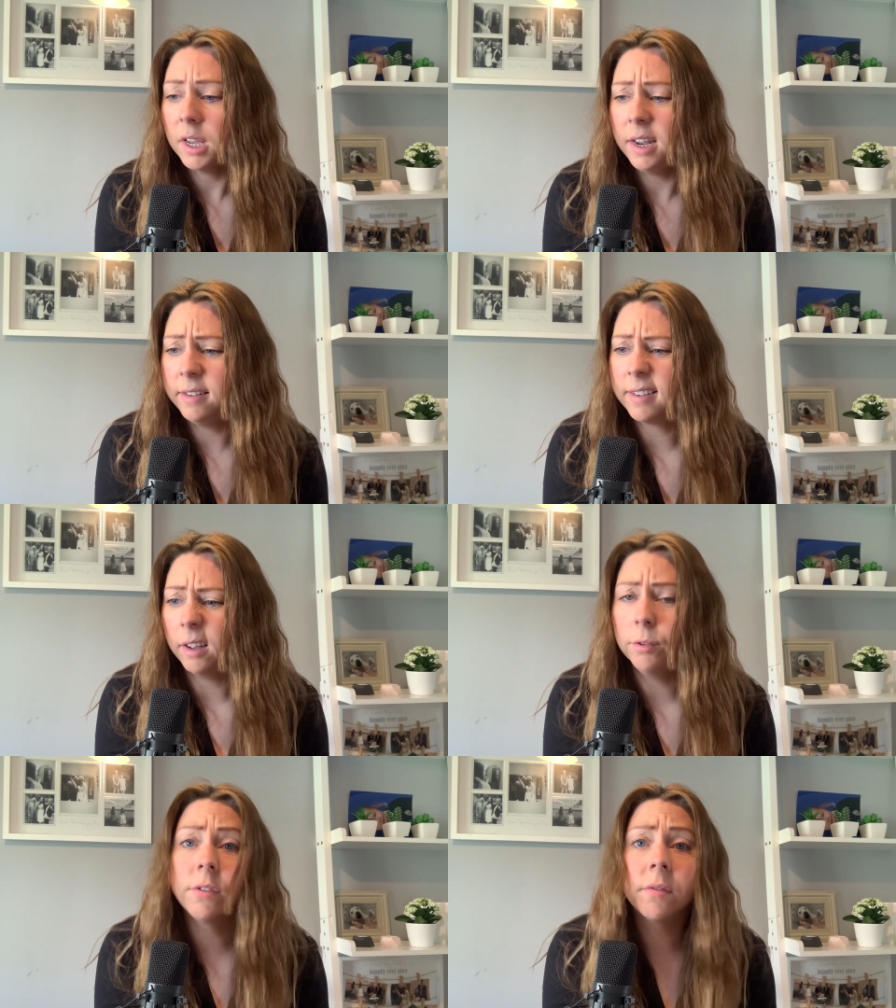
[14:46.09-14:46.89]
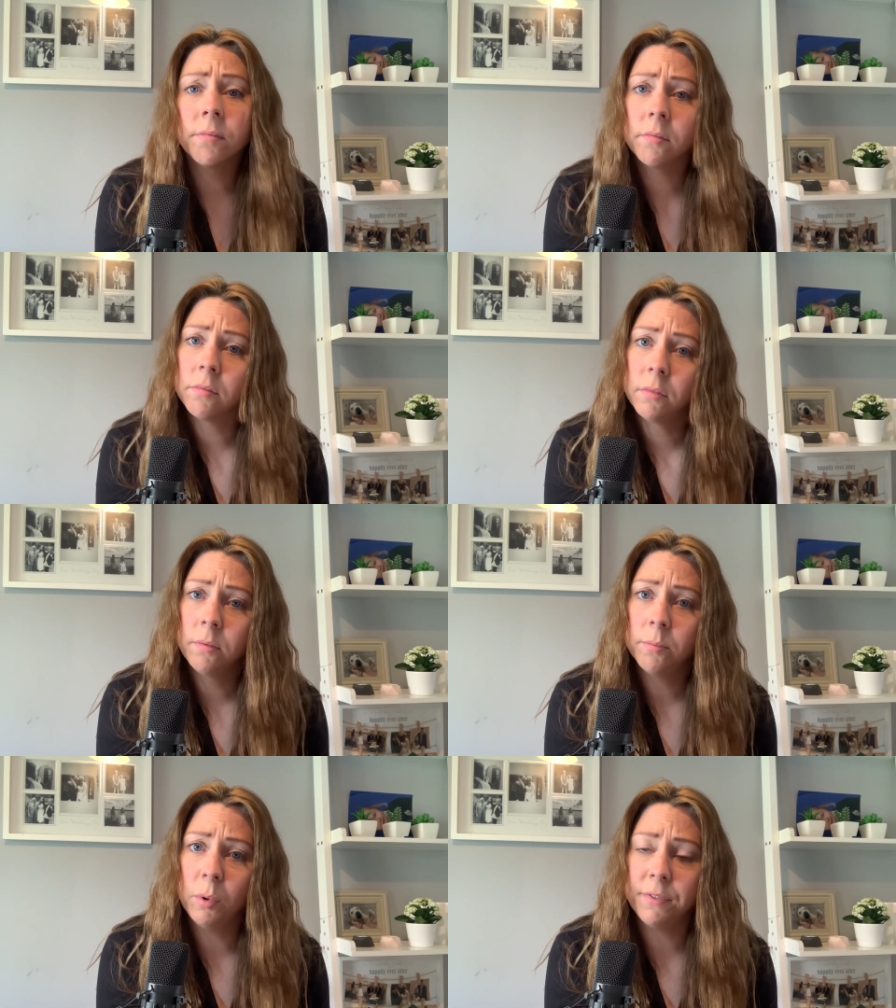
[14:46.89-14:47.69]
incels
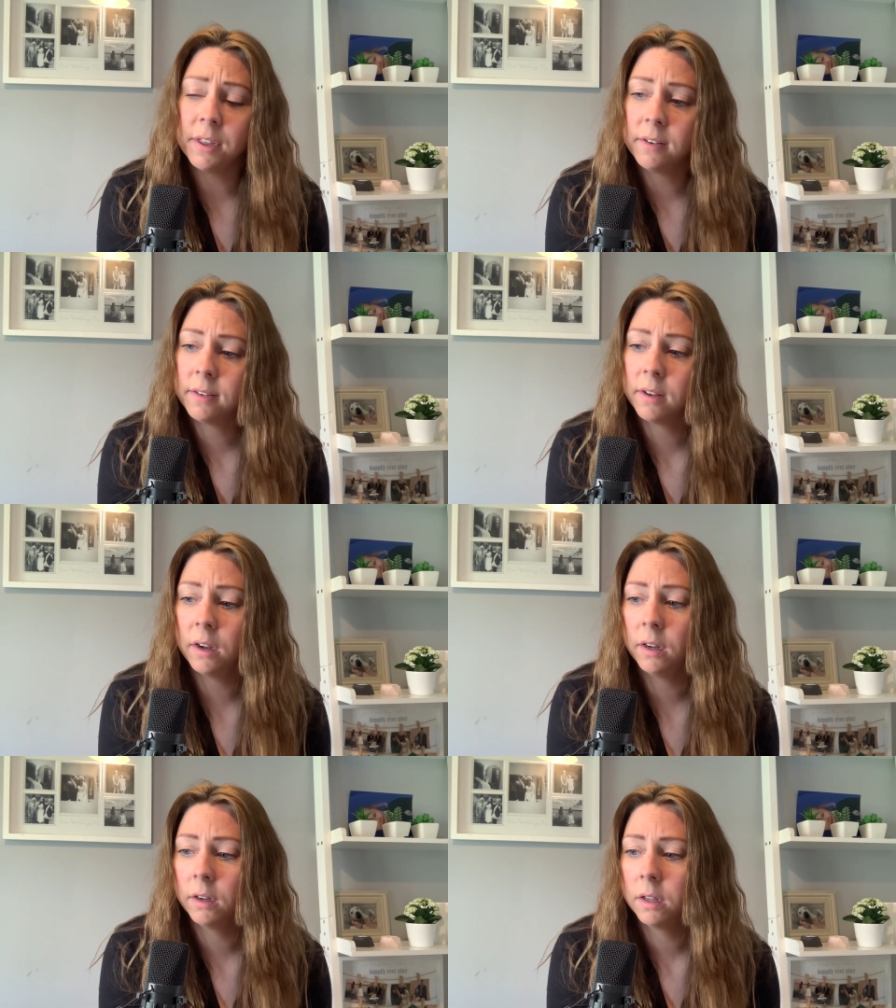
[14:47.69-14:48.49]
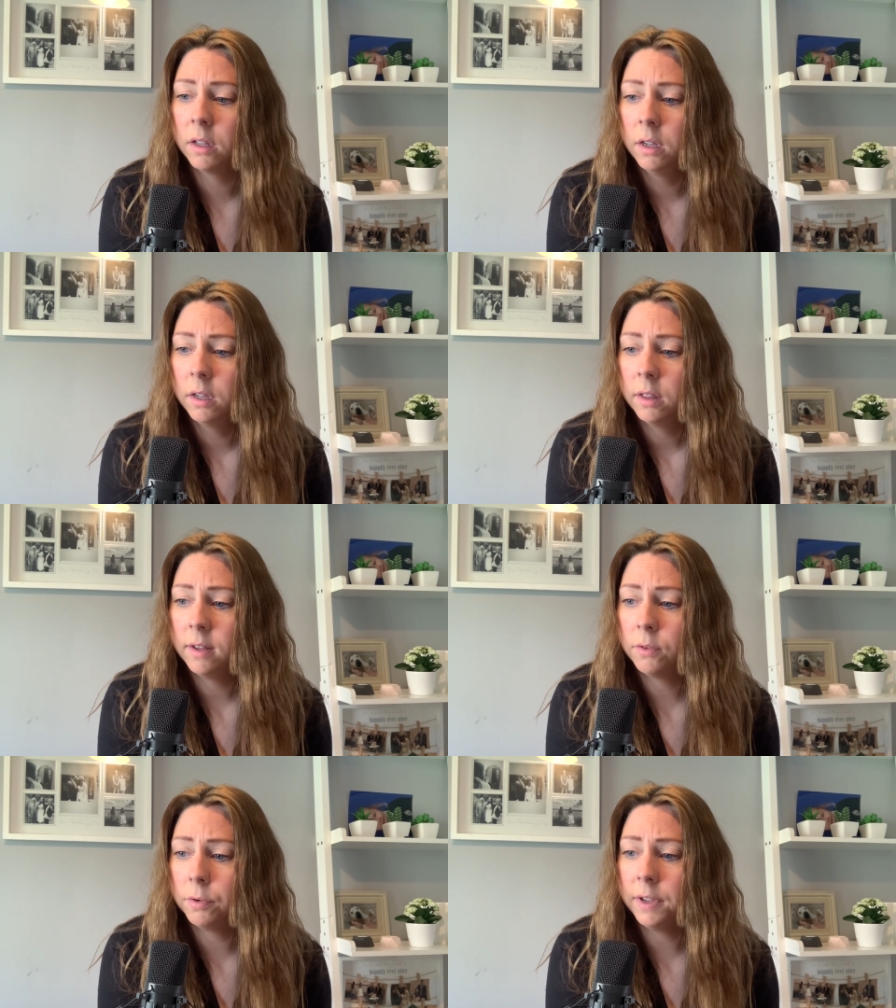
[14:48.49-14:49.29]
with this uh,
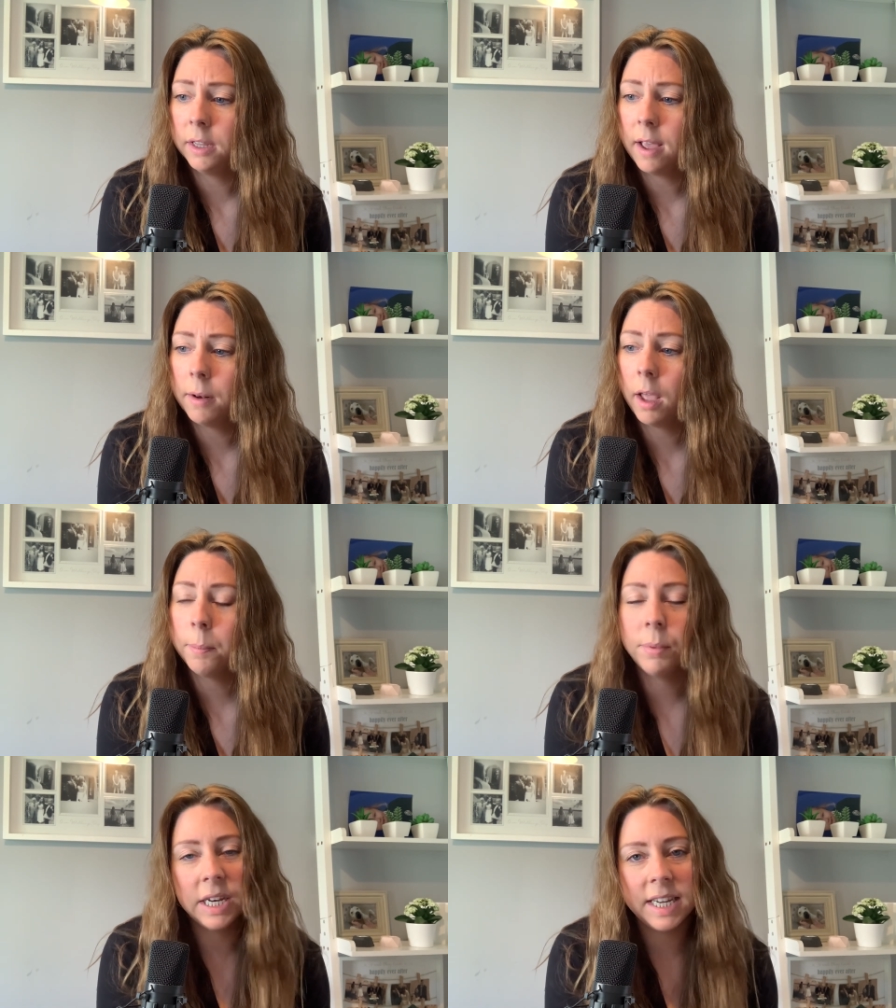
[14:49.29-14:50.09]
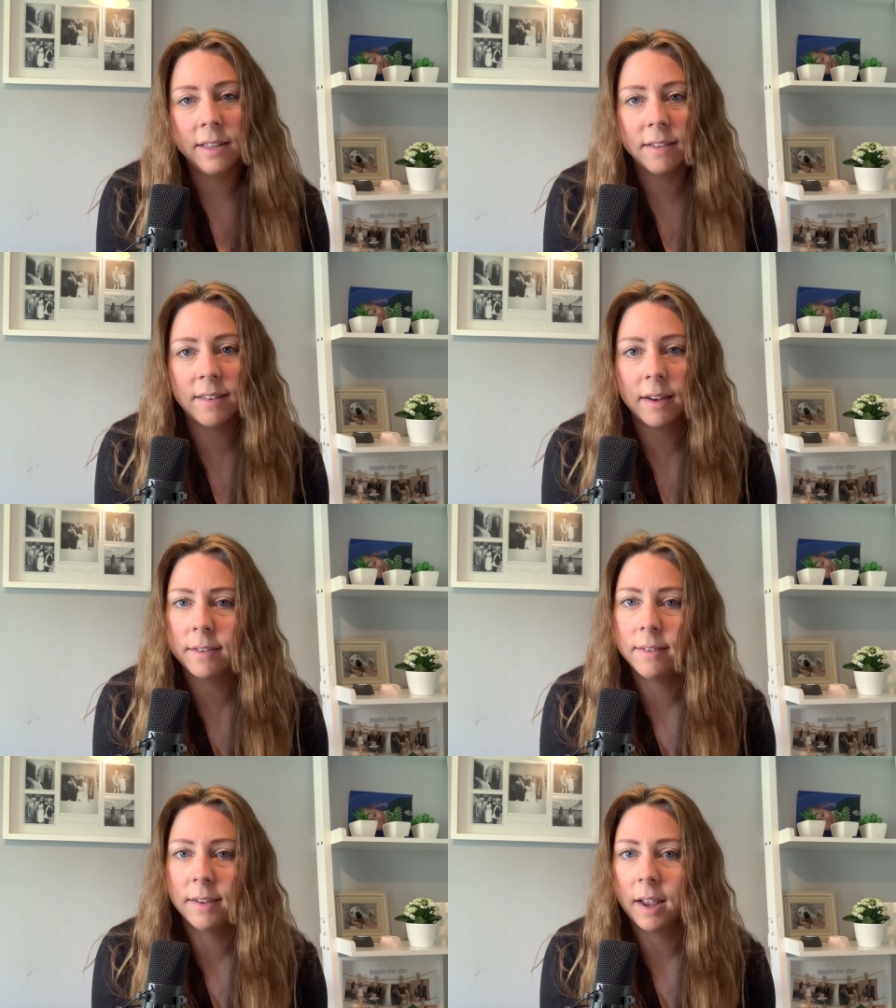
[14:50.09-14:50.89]
this sort of thing. They're like pitting
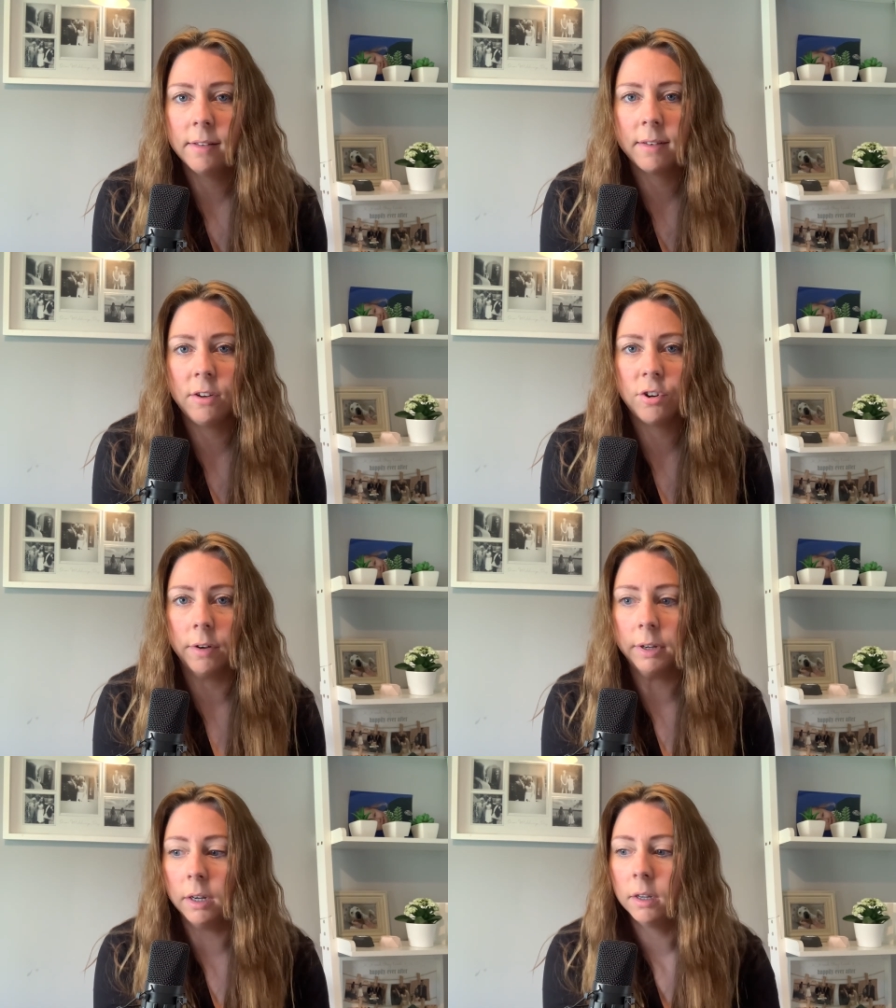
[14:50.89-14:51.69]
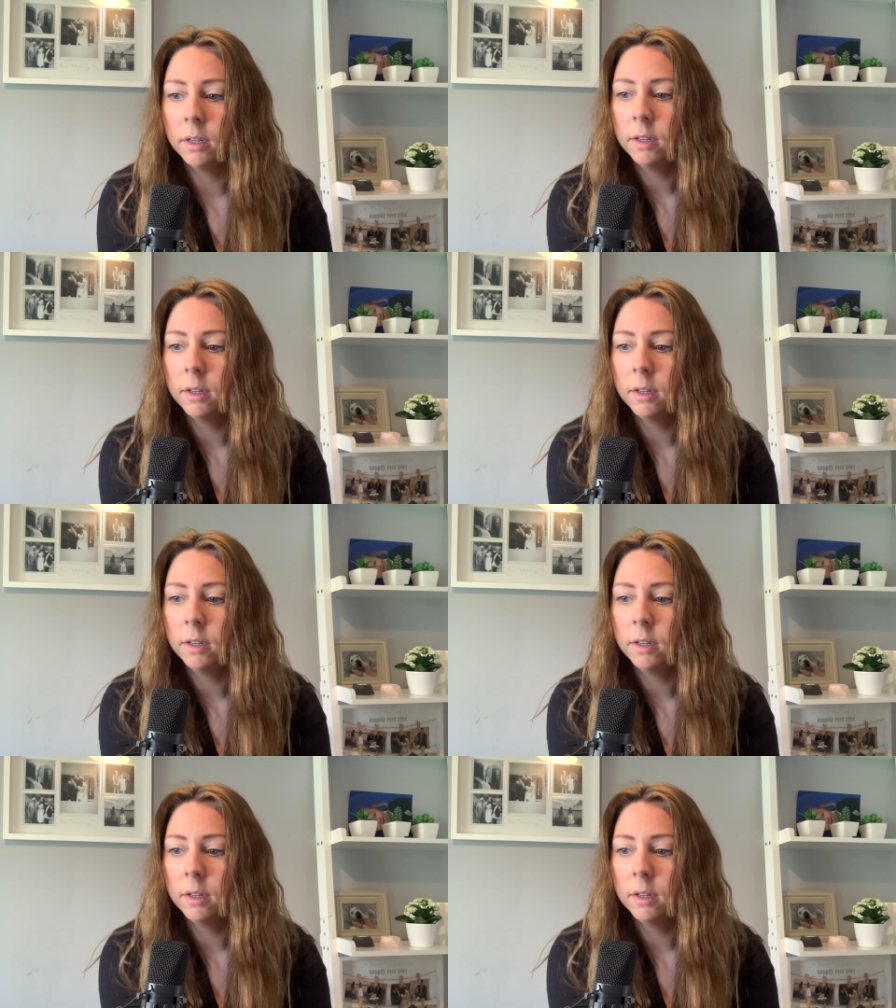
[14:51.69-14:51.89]
sexes against each other.